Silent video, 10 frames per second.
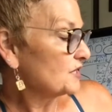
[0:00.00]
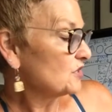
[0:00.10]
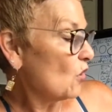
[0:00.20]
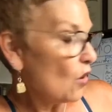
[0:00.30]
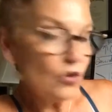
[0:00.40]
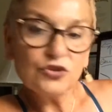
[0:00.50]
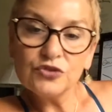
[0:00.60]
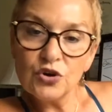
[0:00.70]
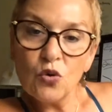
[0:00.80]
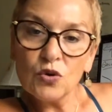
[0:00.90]
alter
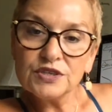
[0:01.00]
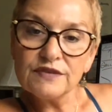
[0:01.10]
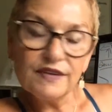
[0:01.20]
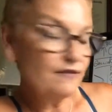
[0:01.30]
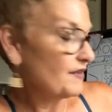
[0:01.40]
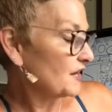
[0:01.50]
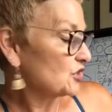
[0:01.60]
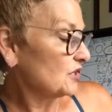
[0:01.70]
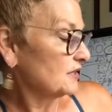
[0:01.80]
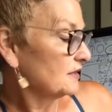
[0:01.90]
the course of the
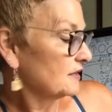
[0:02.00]
infection.